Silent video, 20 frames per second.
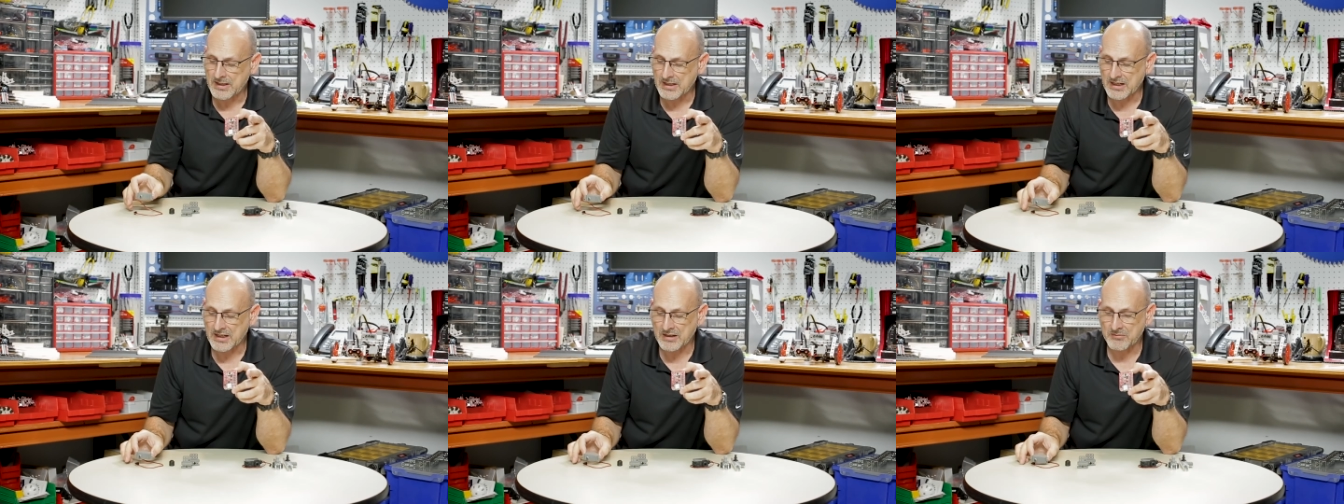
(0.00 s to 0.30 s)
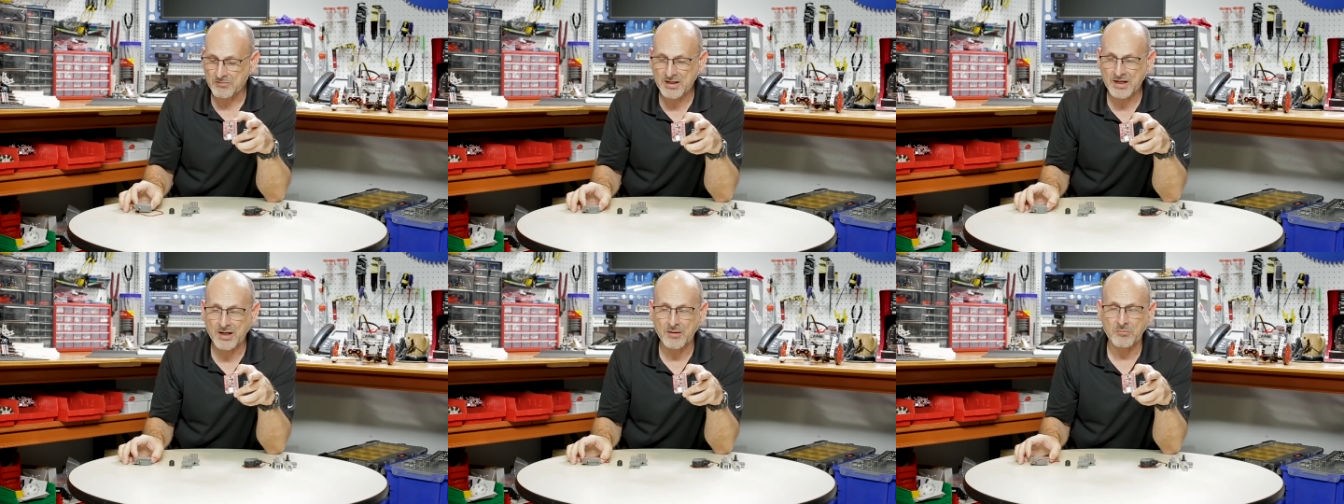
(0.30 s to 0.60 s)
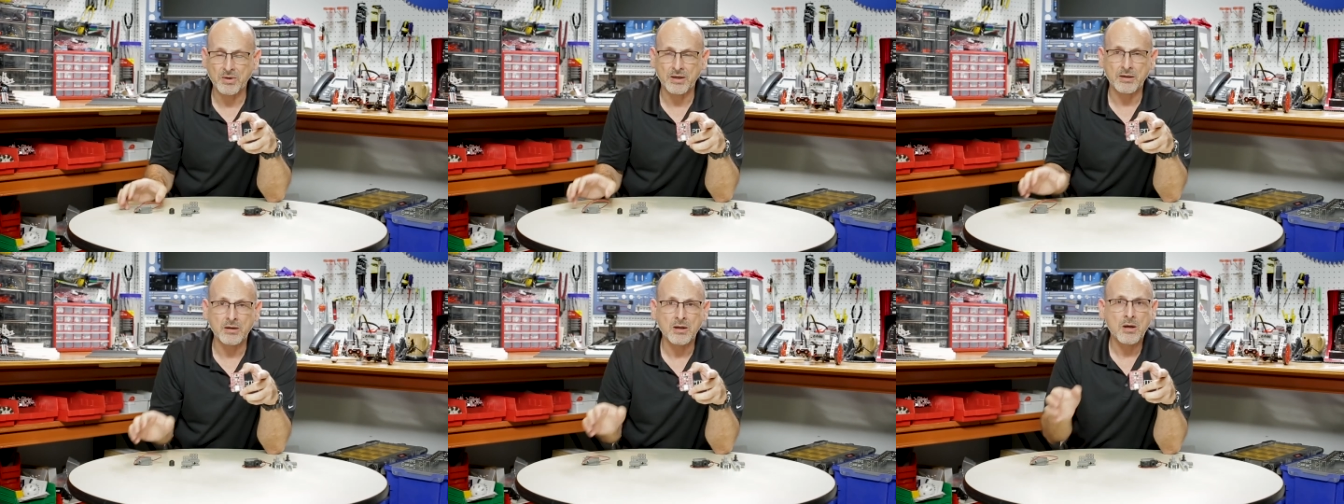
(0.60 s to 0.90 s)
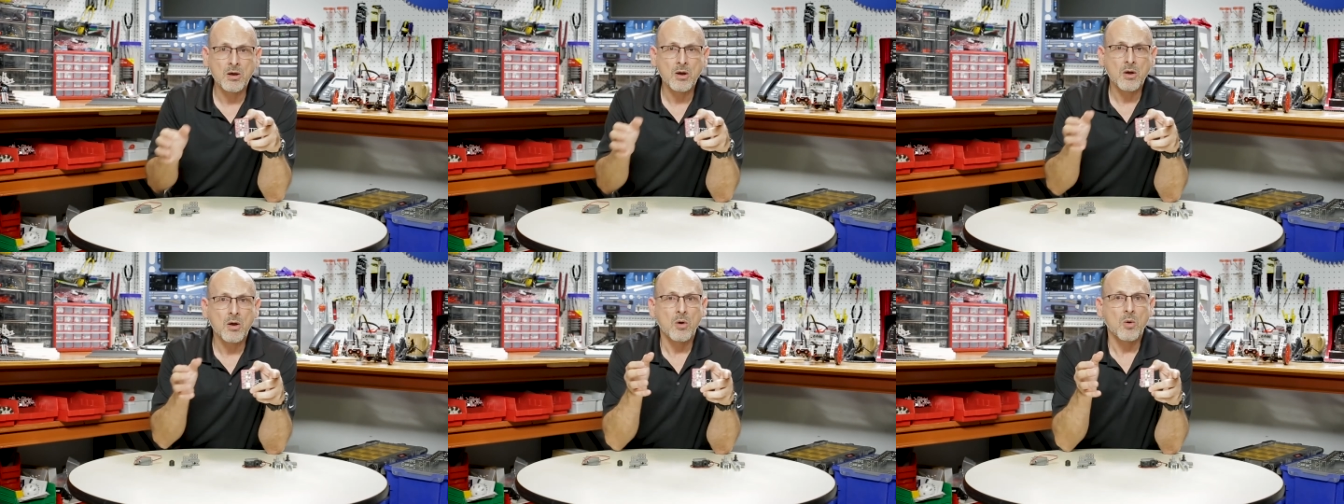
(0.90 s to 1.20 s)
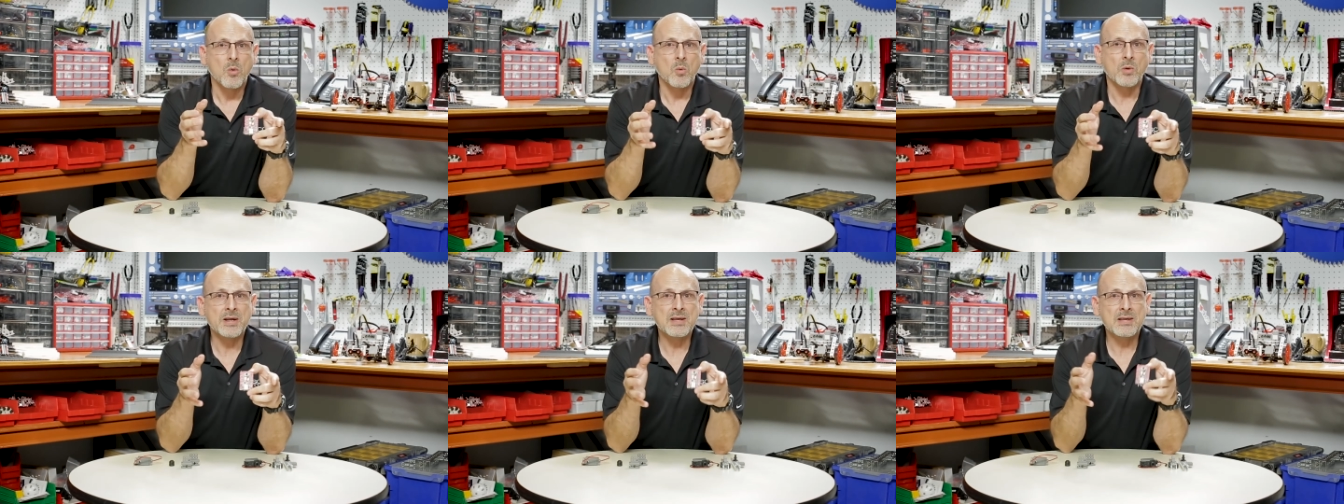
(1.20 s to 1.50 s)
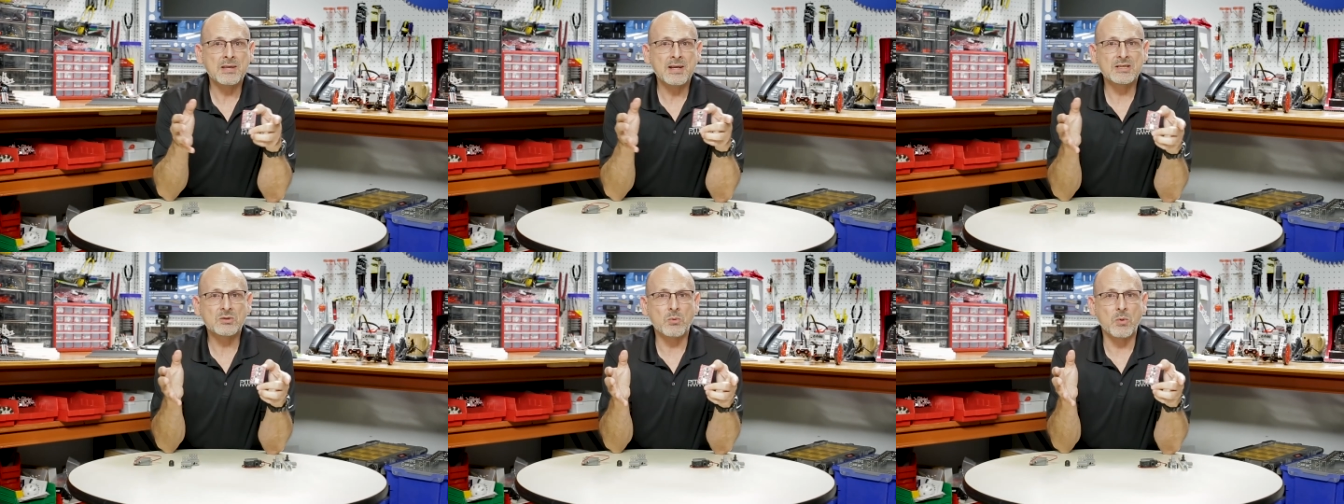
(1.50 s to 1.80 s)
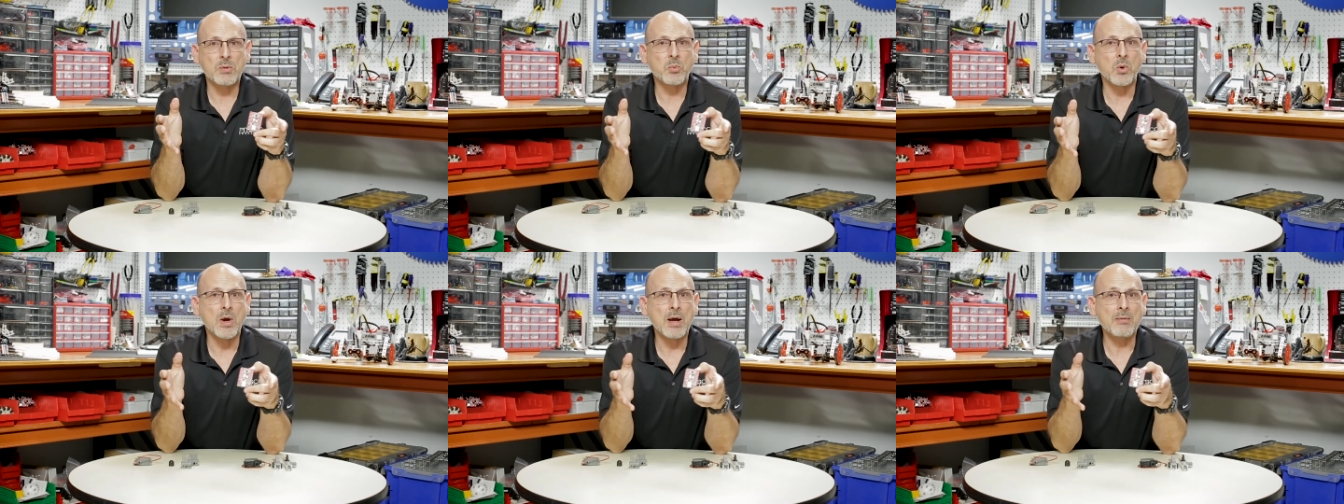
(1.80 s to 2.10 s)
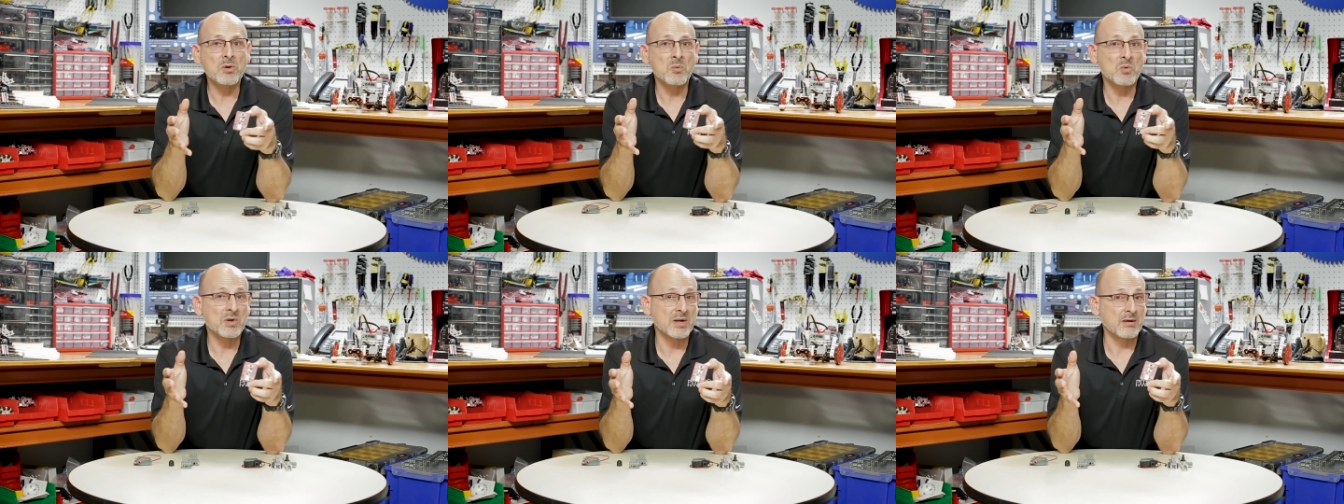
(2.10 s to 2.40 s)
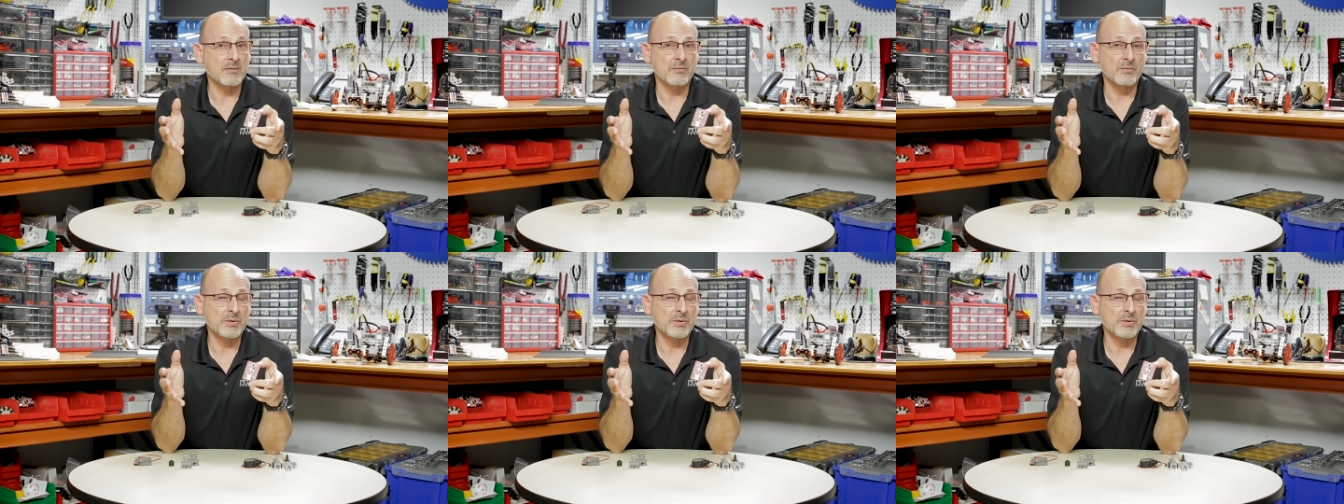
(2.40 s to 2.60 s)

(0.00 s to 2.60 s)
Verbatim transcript: in a minute. But one of the things we probably want